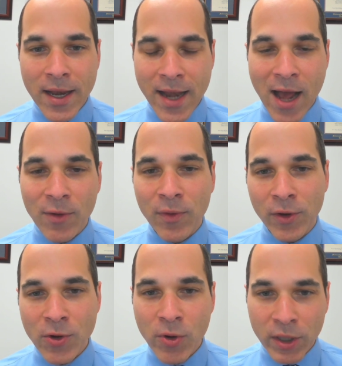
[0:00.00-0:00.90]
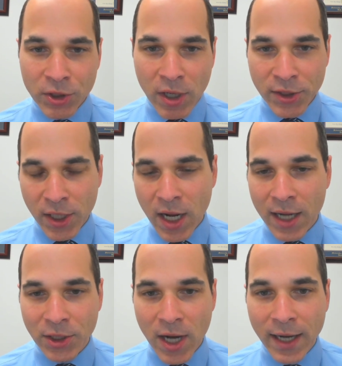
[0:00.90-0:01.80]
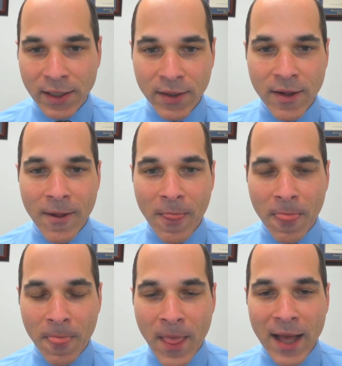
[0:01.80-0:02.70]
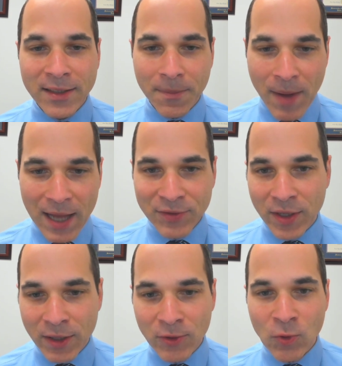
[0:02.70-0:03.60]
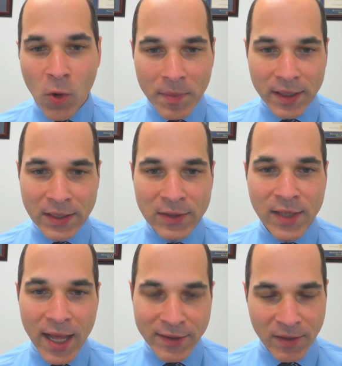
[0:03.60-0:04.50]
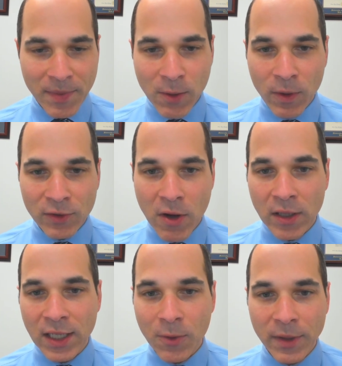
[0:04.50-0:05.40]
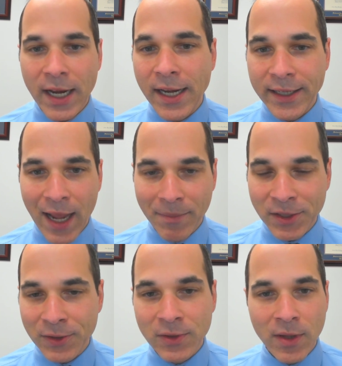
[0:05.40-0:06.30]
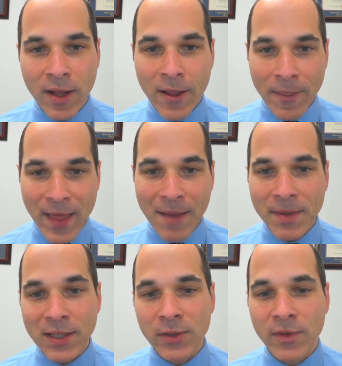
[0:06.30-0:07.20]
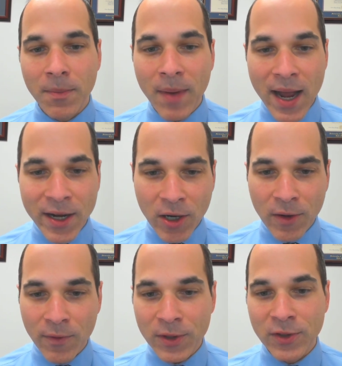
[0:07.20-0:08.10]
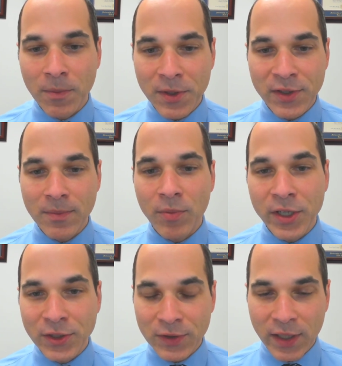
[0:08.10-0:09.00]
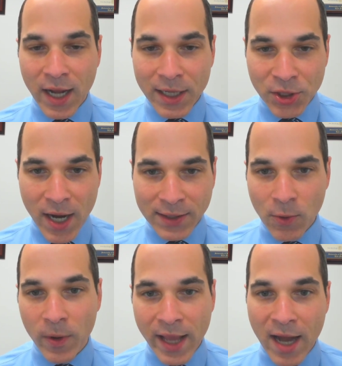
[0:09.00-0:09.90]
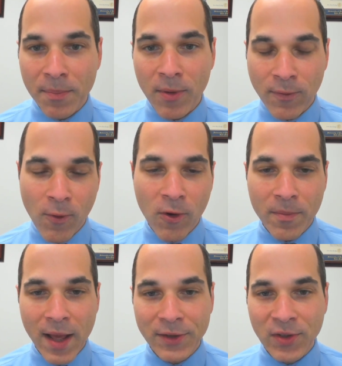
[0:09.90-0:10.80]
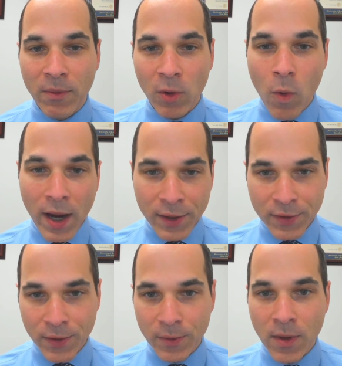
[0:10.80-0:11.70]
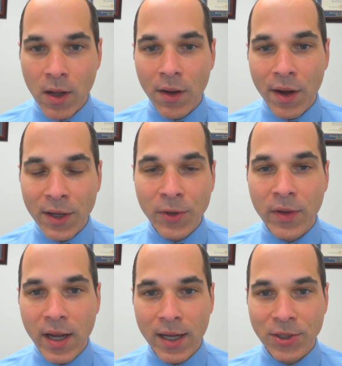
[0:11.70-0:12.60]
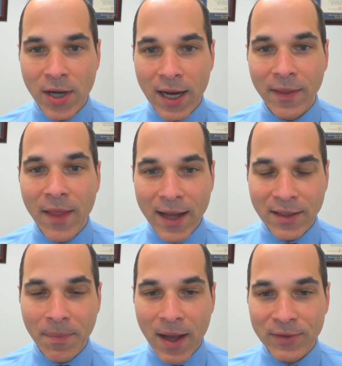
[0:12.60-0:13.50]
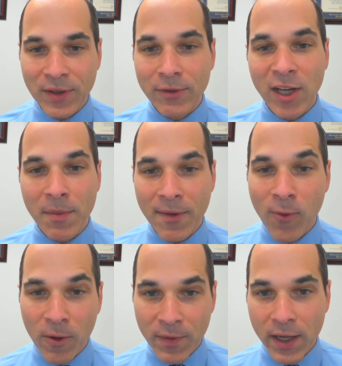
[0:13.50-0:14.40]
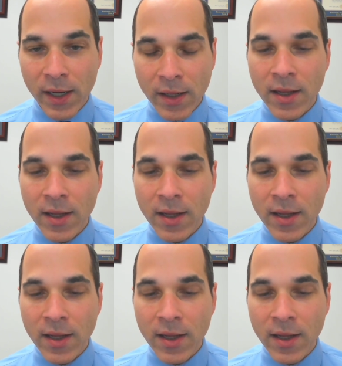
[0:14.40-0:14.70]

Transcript: Now, for a new construction contract, that deposit is normally set to be what's called liquidated damages. That means if the buyer, for some reason, breaches the contract or can't perform as they're required to, under the contract, that deposit is going to be forfeited.